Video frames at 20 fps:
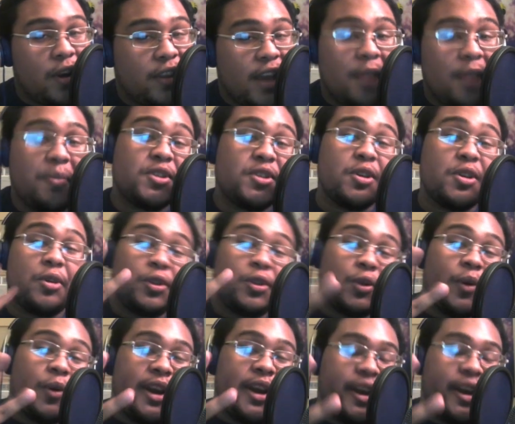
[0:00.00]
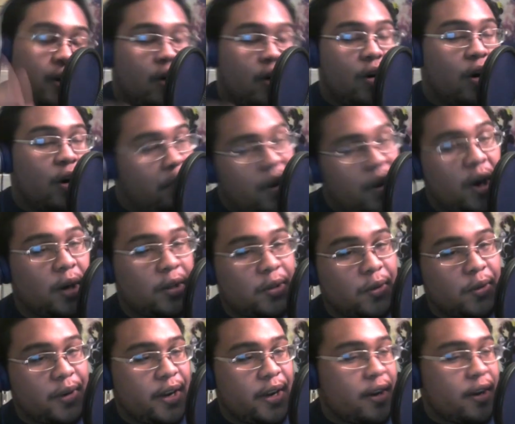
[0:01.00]
episode 3 or part
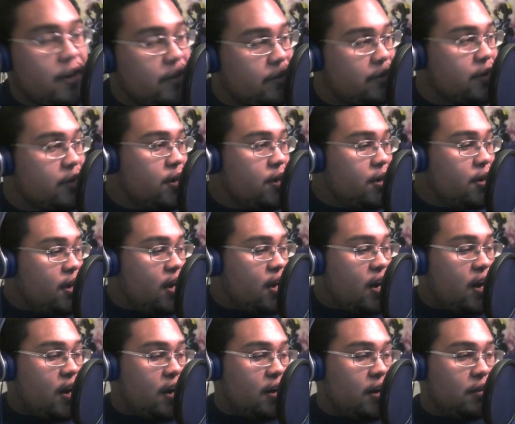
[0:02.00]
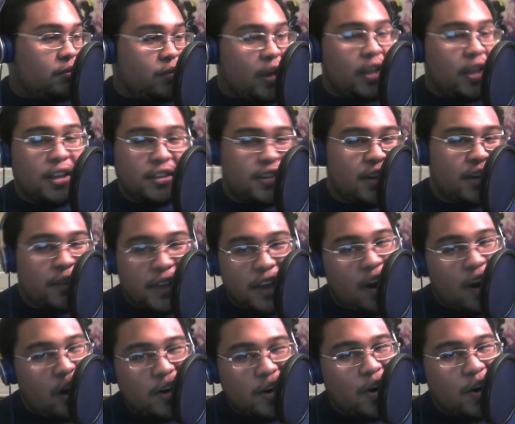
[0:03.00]
3 of a relatively
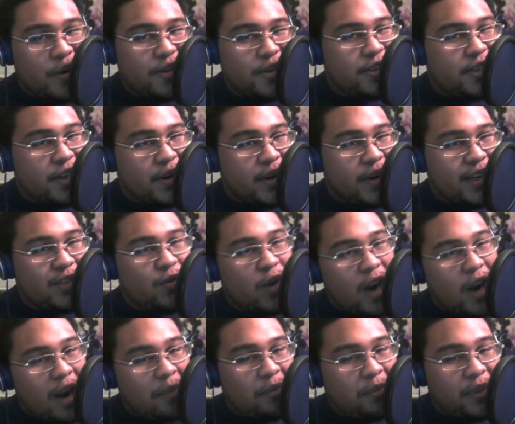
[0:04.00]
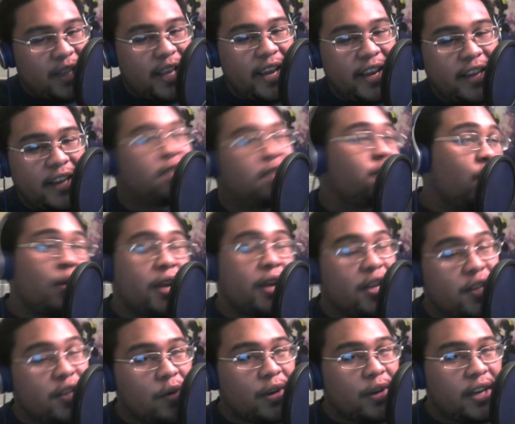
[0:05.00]
ongoing series where I'm playing Doki
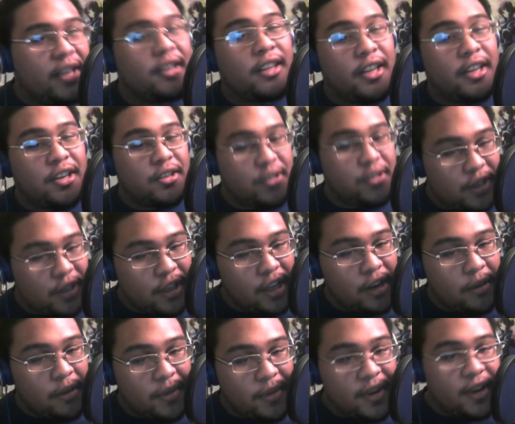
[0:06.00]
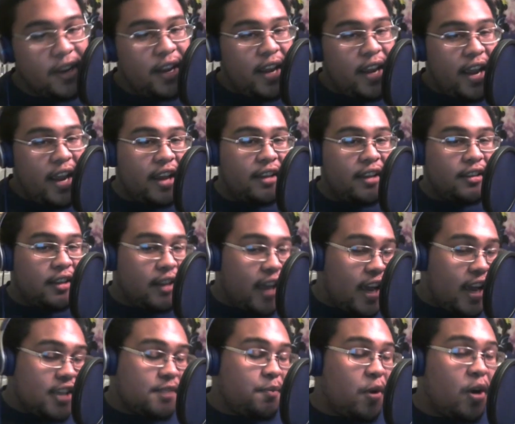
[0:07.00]
Doki Literature Club. And the
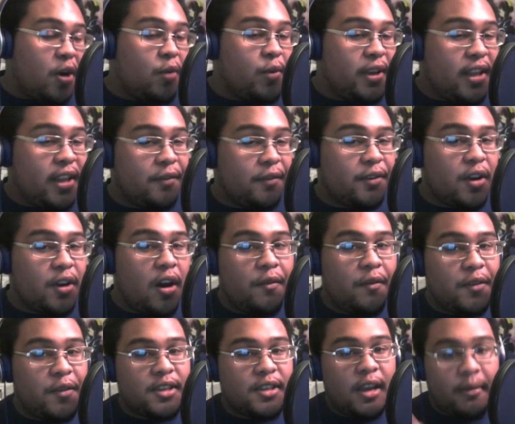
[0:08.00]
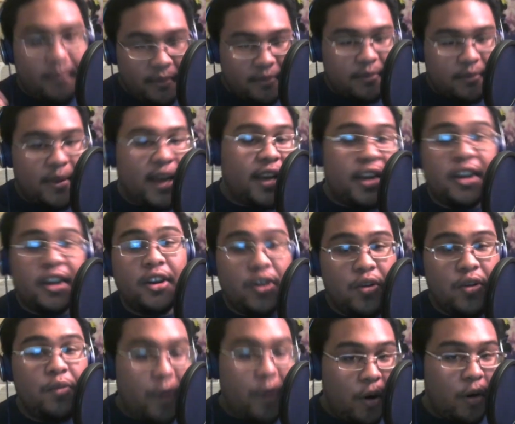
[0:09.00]
last part we left off is I'm making a new
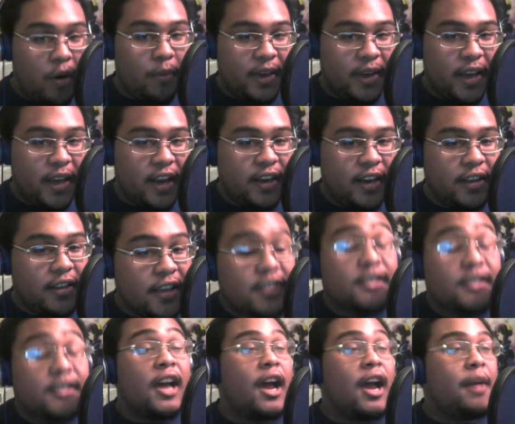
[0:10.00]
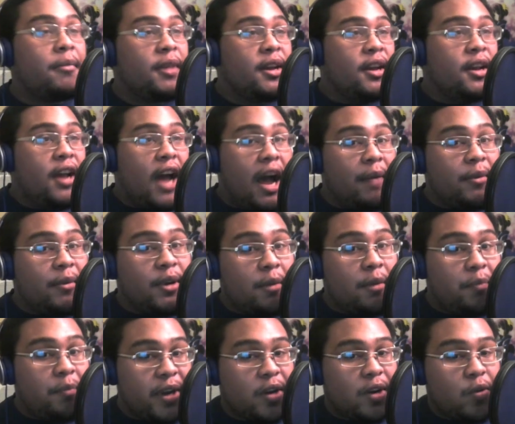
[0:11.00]
poem again, and this time I'm gonna
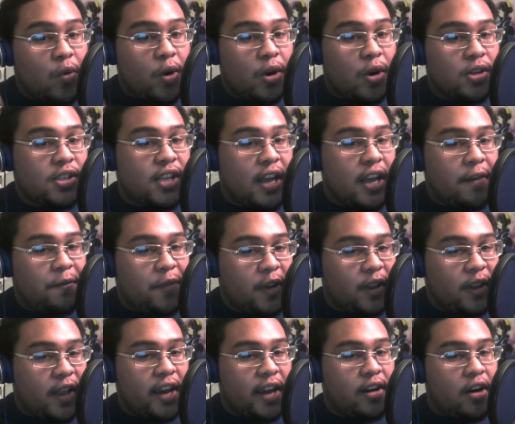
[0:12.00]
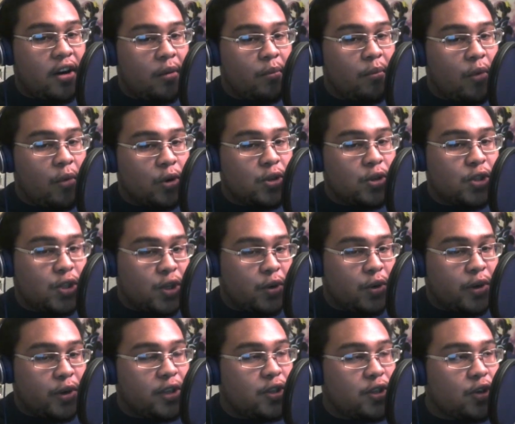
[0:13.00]
pick words that I feel like are more
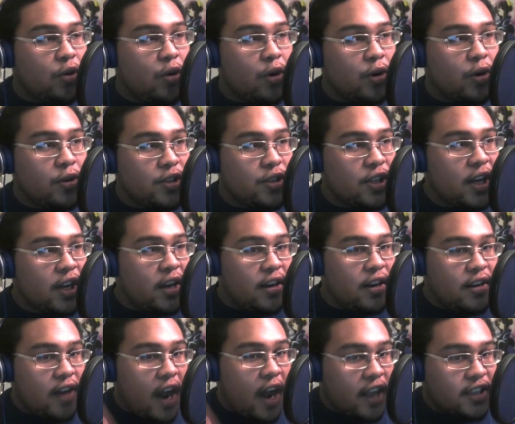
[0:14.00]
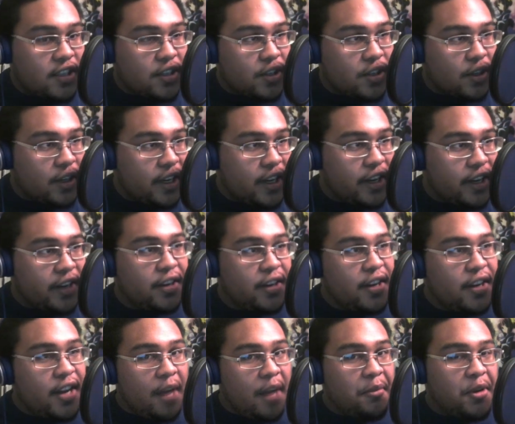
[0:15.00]
suited towards Natsuki.
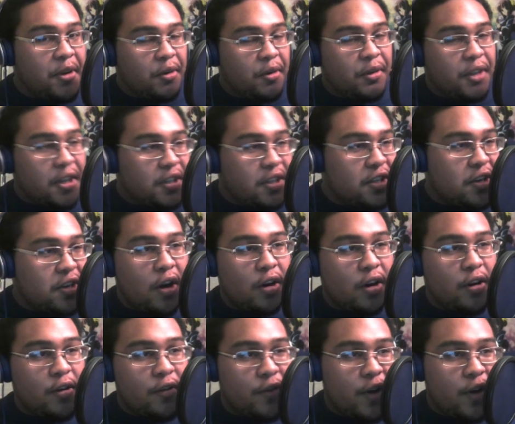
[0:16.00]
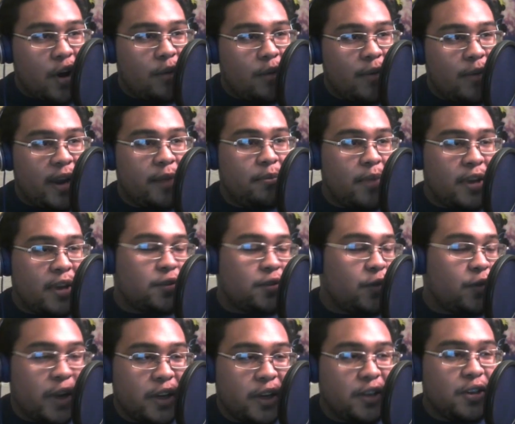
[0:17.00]
I'm doing this in honor of my best
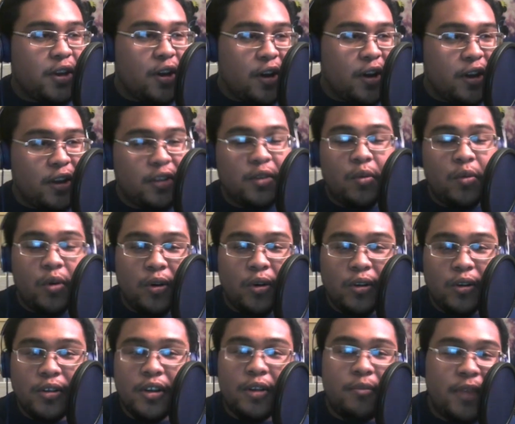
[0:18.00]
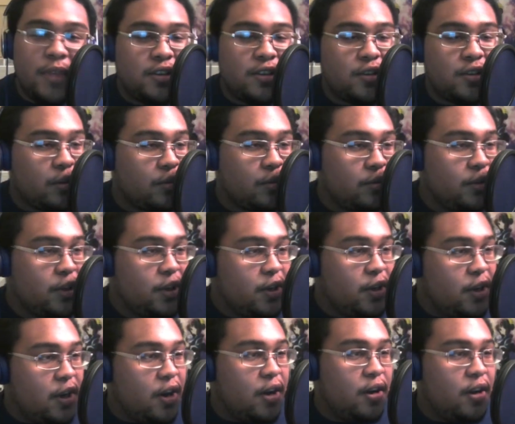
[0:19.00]
friend in the world, Ben Tuttle.
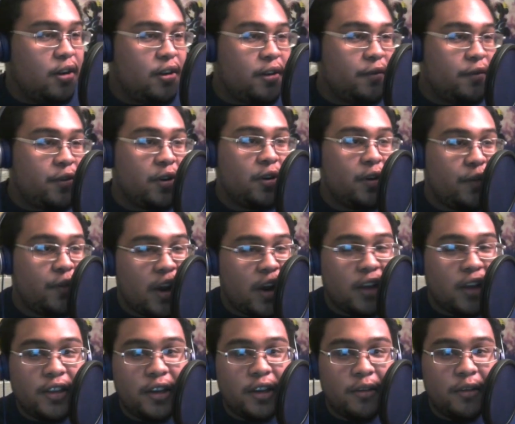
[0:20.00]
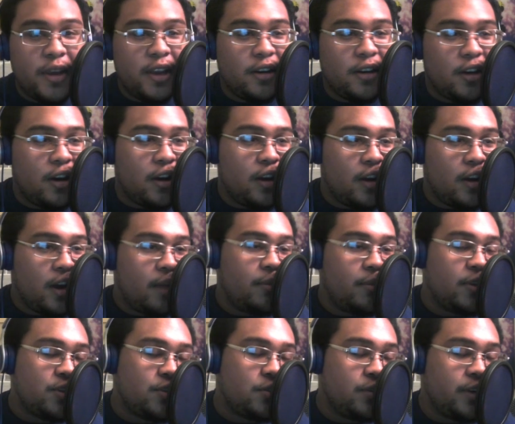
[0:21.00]
If you're out there, Ben, I
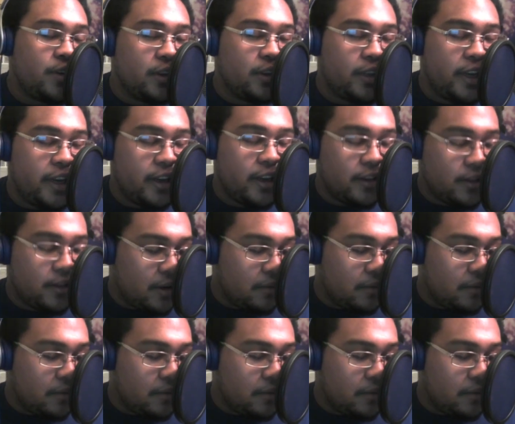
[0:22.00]
miss you dearly, and